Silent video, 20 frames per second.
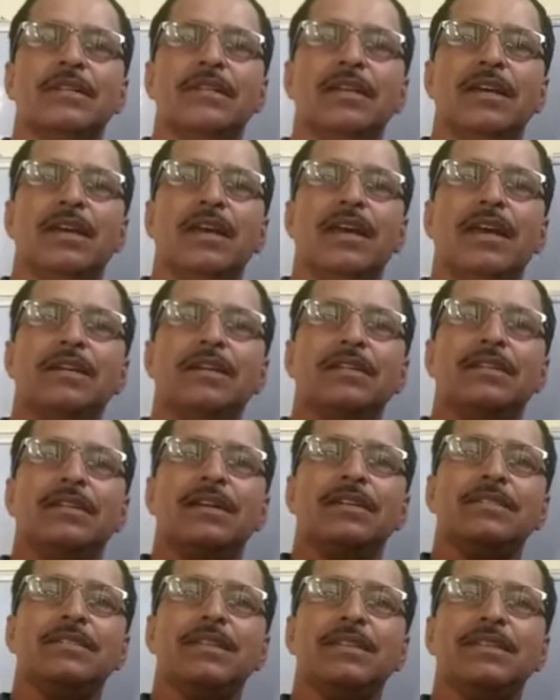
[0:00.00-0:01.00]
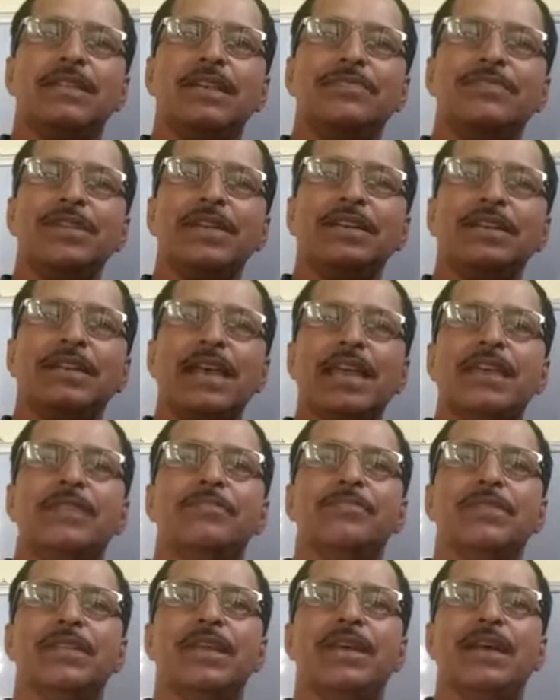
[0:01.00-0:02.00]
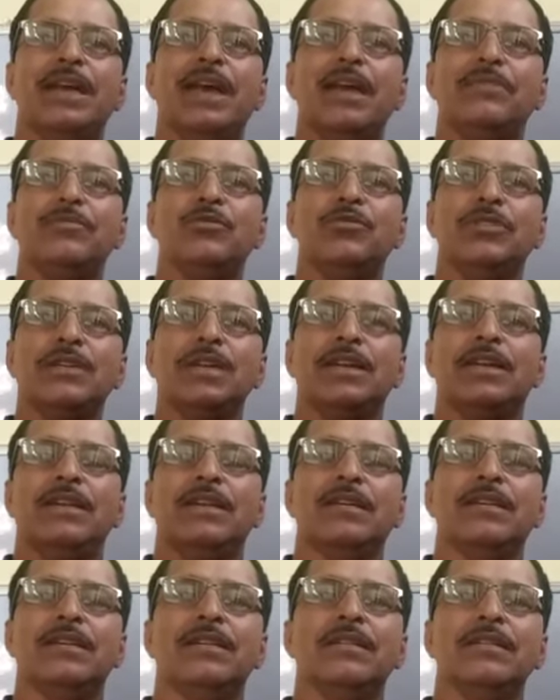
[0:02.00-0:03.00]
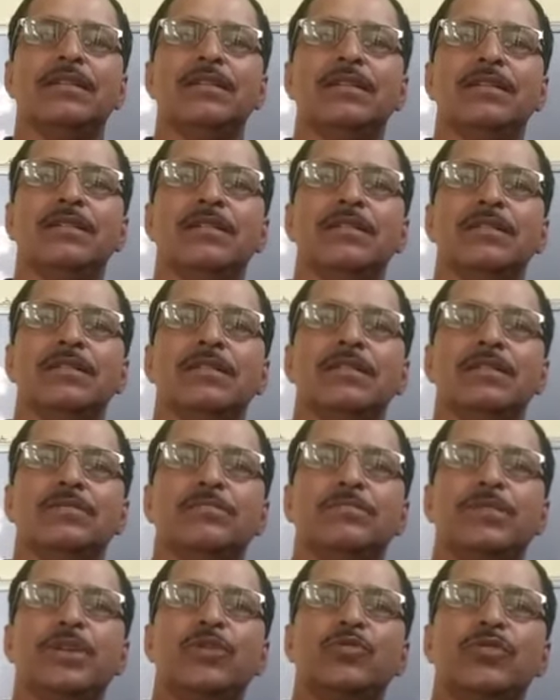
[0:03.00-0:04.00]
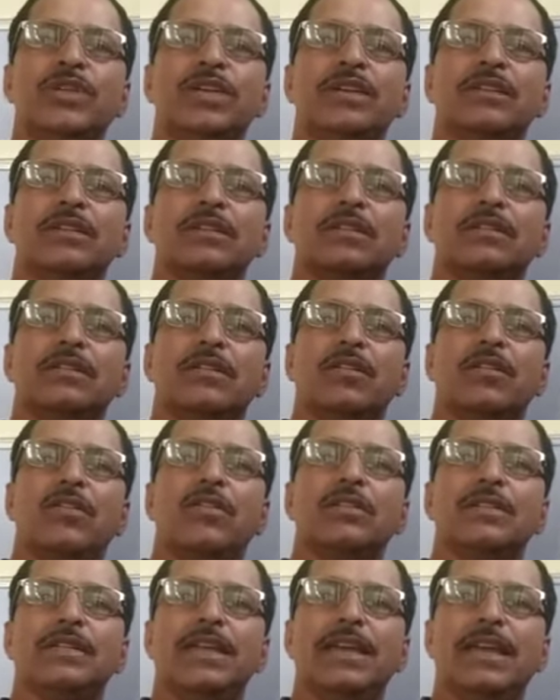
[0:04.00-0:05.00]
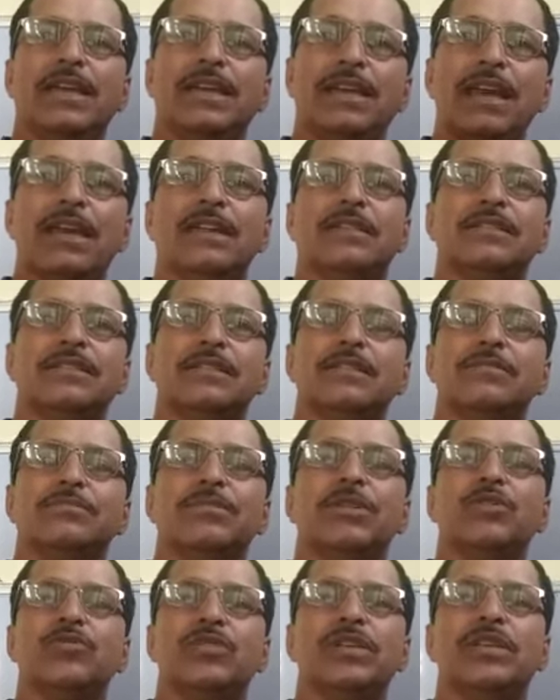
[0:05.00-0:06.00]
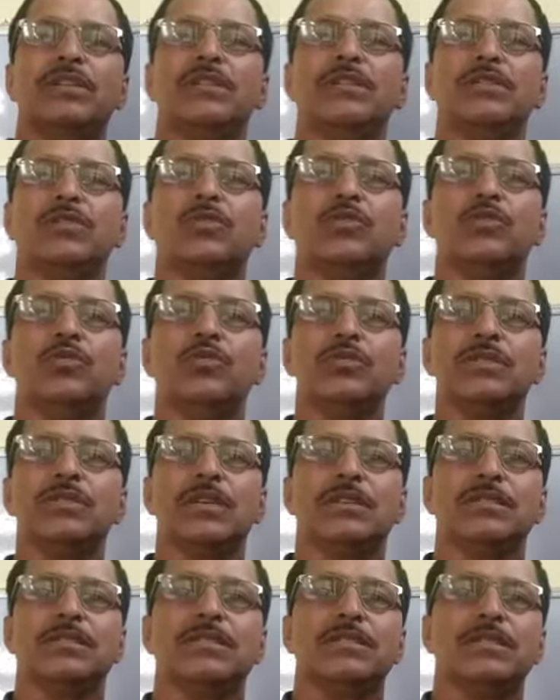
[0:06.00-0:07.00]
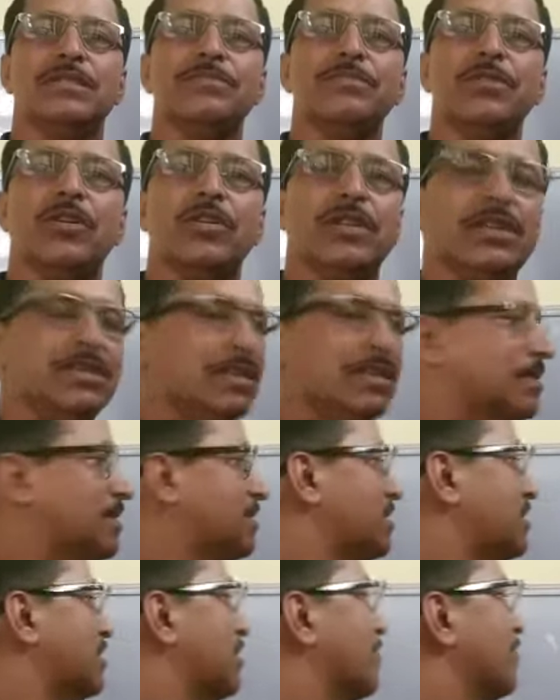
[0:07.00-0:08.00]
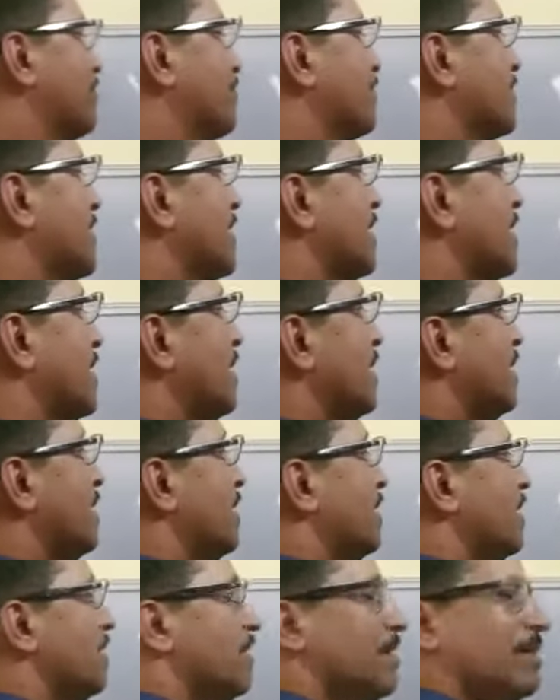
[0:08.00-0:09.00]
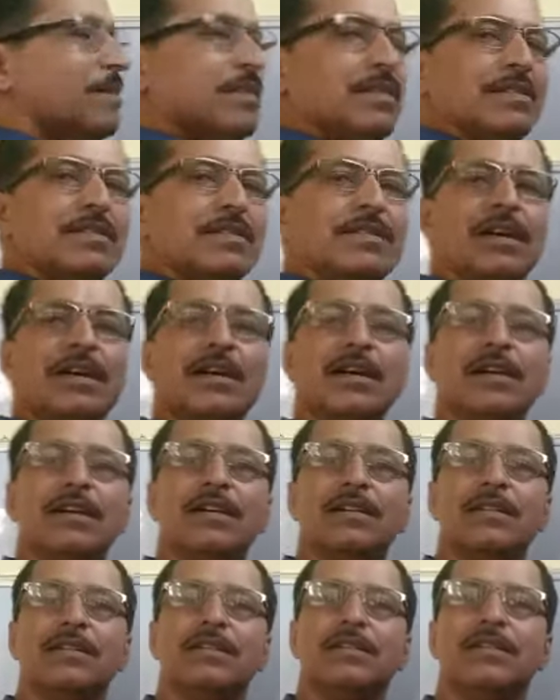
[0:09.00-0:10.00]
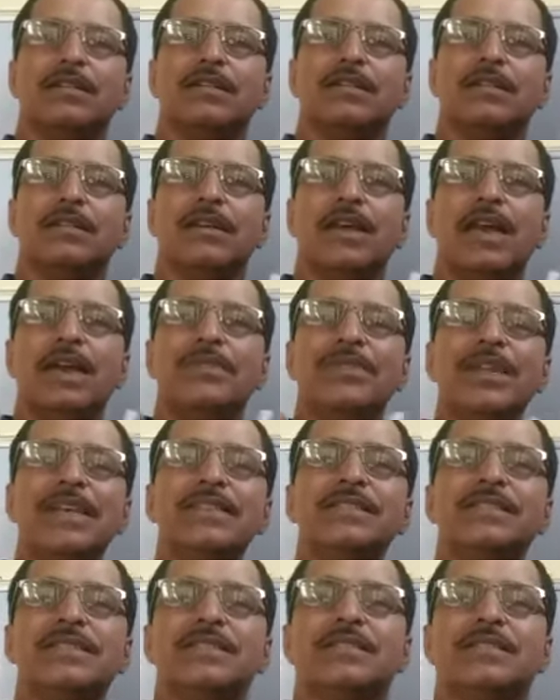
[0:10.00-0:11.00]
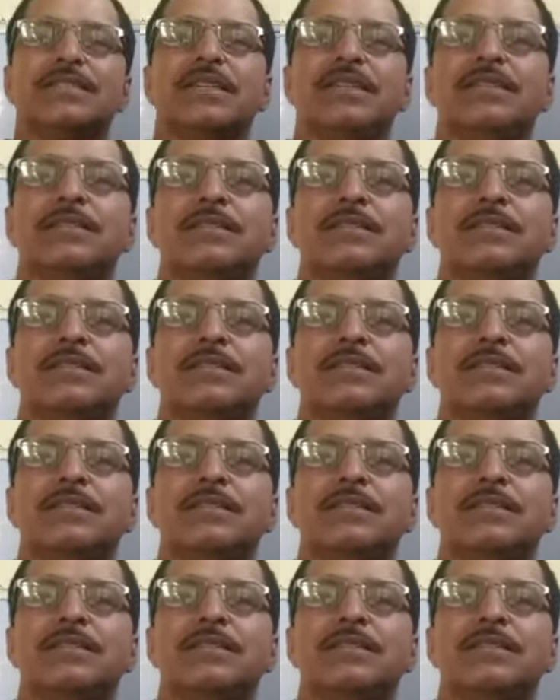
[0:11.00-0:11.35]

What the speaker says: and there is a definite time they have to take between or they get between two successive collisions. The average distance